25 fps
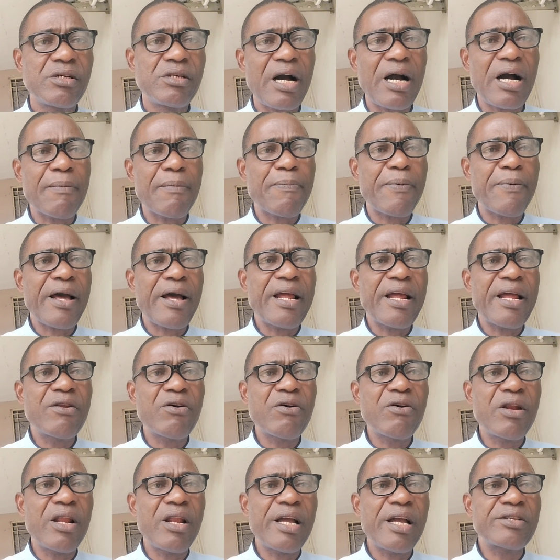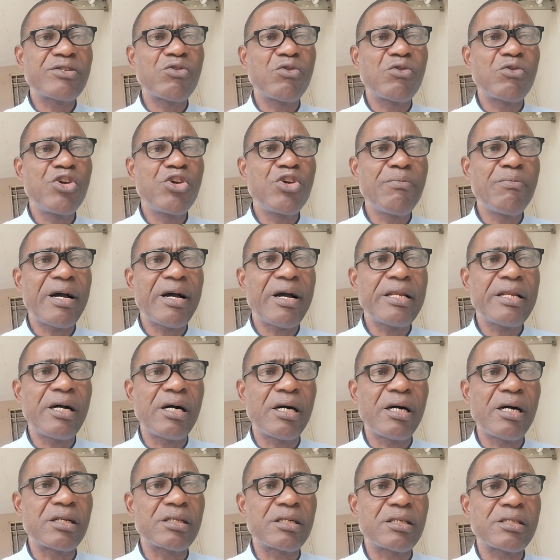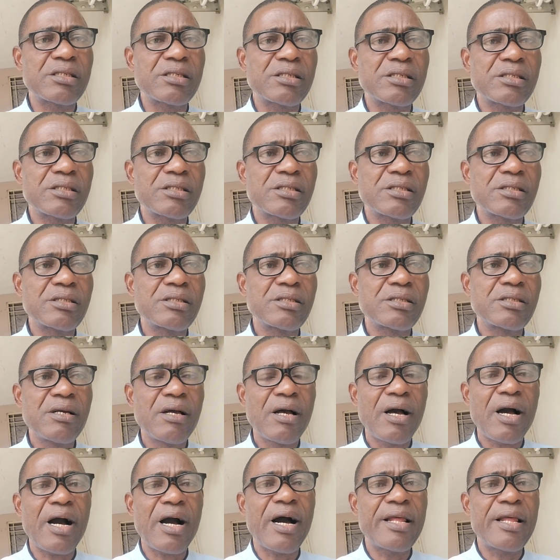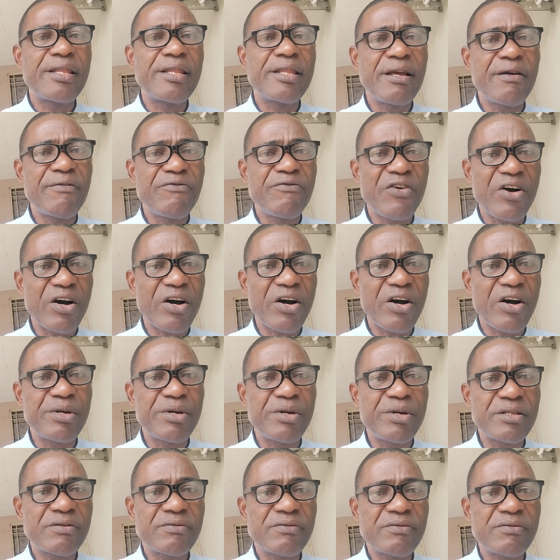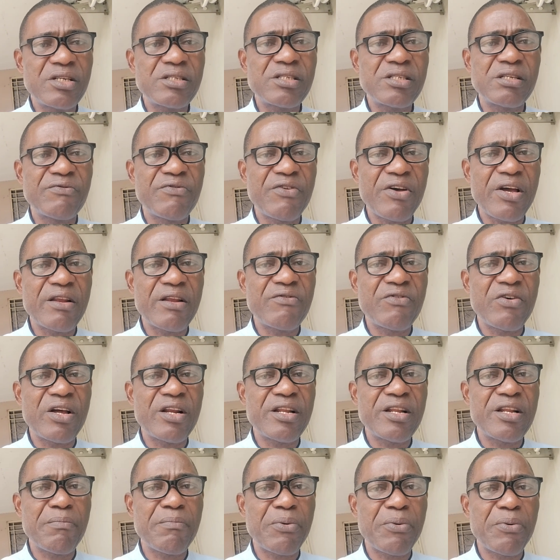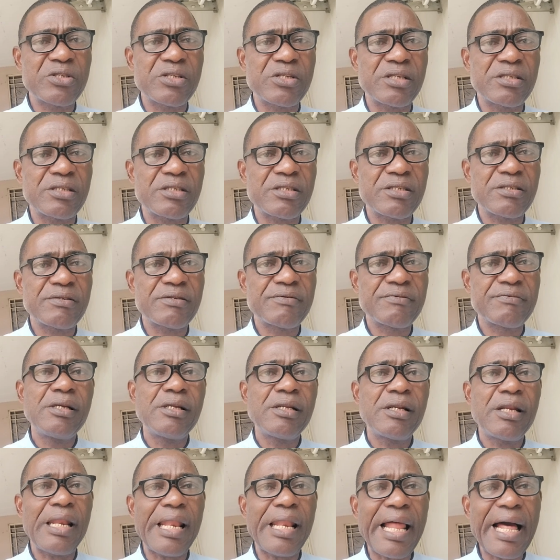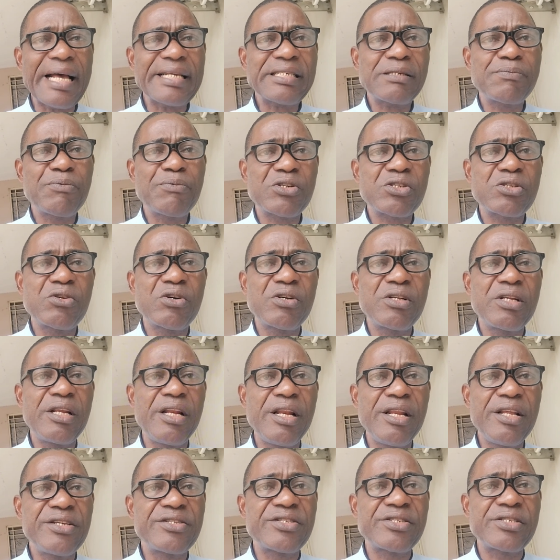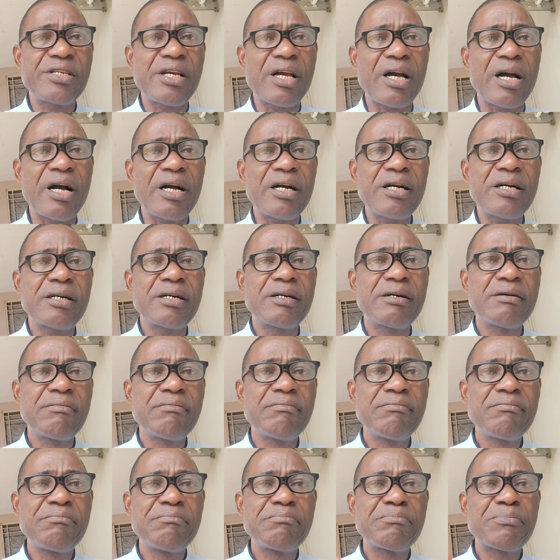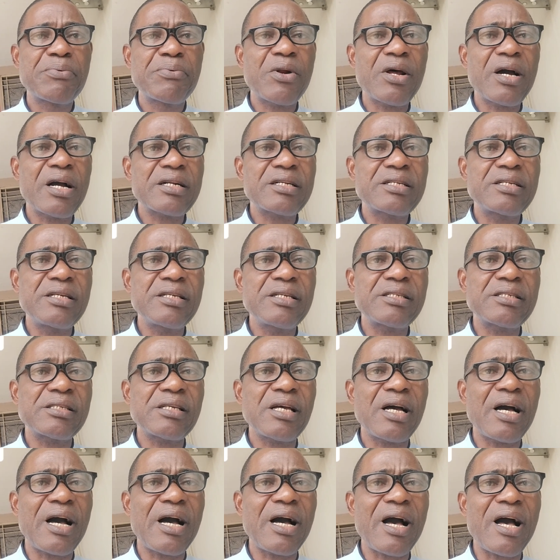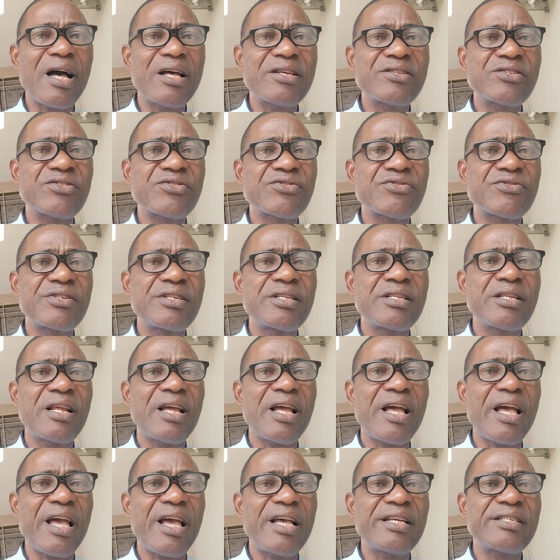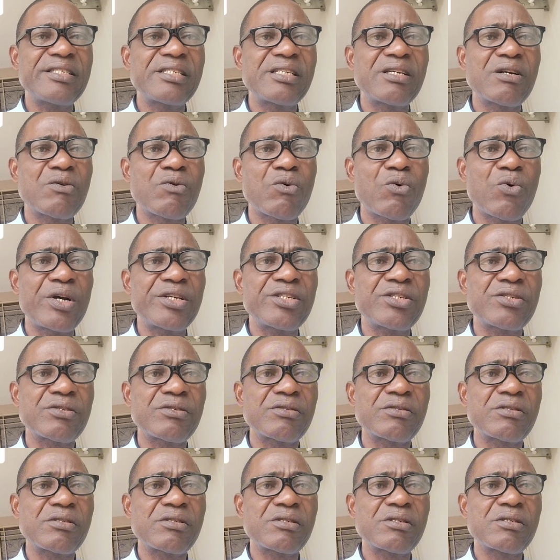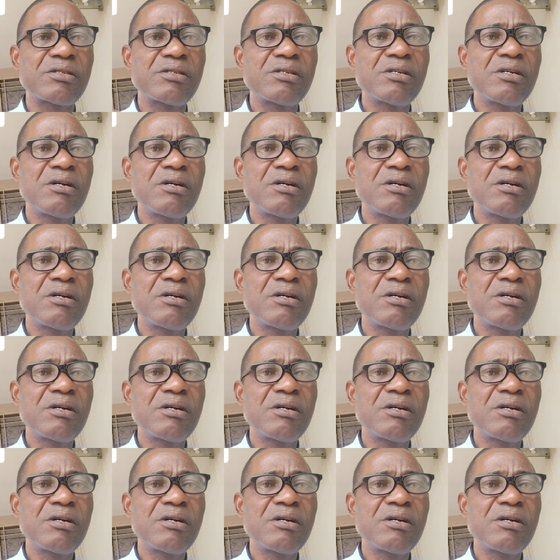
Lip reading: Apply knowledge to human health and the environment. This is very, very important. Last but not the least here, practice answering essay questions.